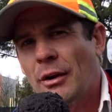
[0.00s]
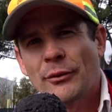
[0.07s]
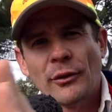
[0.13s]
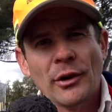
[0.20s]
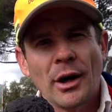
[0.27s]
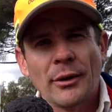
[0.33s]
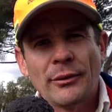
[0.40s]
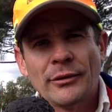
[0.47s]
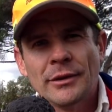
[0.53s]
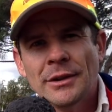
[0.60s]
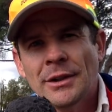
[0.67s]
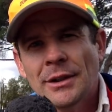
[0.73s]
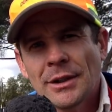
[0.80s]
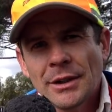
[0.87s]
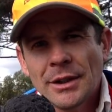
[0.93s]
on for life.
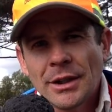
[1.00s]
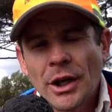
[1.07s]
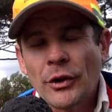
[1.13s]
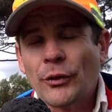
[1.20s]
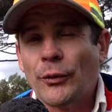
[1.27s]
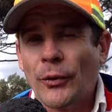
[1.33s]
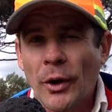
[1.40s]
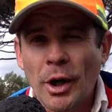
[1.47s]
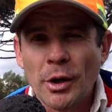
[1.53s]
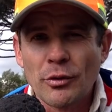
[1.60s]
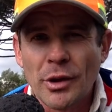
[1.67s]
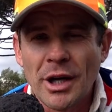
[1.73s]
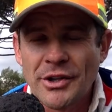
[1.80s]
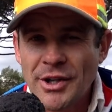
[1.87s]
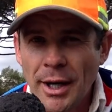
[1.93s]
It's very
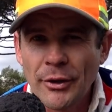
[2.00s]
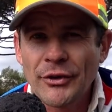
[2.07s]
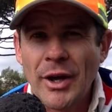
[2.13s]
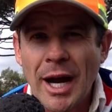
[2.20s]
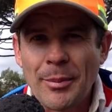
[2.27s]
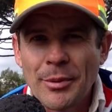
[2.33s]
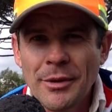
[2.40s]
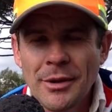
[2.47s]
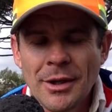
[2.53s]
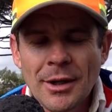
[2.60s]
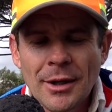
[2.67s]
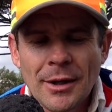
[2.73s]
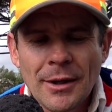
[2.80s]
rare. It does happen.